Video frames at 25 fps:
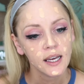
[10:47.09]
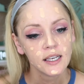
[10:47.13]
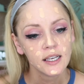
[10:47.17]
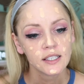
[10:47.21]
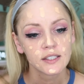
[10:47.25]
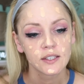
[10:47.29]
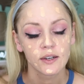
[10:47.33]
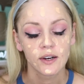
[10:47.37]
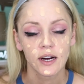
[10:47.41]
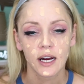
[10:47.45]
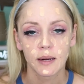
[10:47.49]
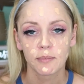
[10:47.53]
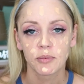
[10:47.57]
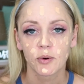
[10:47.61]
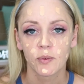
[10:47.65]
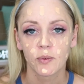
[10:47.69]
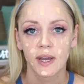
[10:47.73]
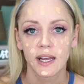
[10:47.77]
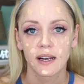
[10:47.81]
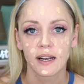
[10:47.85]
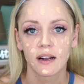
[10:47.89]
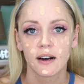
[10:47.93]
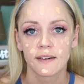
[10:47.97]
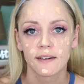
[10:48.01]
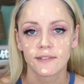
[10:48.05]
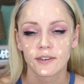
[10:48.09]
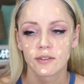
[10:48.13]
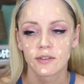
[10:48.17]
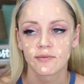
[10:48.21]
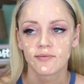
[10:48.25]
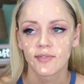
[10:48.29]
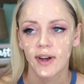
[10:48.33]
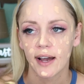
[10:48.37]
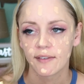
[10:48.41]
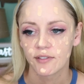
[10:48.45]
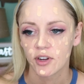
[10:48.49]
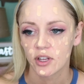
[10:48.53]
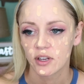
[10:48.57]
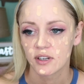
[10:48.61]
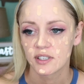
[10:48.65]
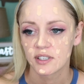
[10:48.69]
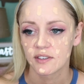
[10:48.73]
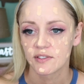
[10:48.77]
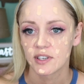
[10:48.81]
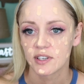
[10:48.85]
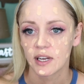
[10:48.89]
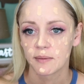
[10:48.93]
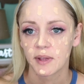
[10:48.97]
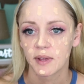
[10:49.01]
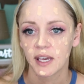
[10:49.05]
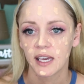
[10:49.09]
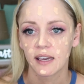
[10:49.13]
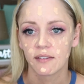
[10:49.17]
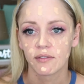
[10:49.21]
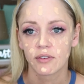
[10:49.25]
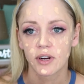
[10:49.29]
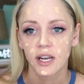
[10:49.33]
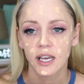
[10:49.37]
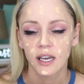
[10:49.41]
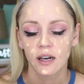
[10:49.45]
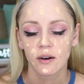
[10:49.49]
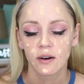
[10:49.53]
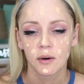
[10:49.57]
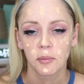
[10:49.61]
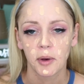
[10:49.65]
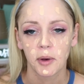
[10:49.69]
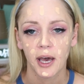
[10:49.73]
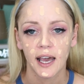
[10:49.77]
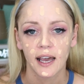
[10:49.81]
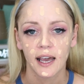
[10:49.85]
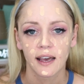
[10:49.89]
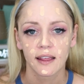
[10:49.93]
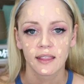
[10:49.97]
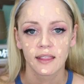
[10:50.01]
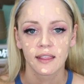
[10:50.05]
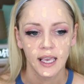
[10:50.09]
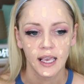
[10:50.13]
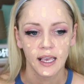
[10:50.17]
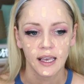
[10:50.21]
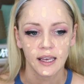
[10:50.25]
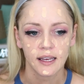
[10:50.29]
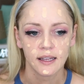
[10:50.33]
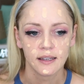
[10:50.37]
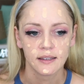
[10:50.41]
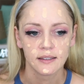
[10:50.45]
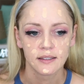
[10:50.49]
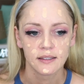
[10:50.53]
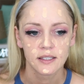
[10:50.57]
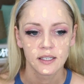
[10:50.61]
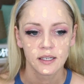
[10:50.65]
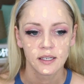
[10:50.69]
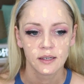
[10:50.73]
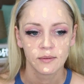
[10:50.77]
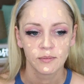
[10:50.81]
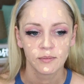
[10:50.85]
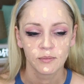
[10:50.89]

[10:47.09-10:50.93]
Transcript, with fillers: So Grandpa Wayne offered them $5 every time they give Rico a bath and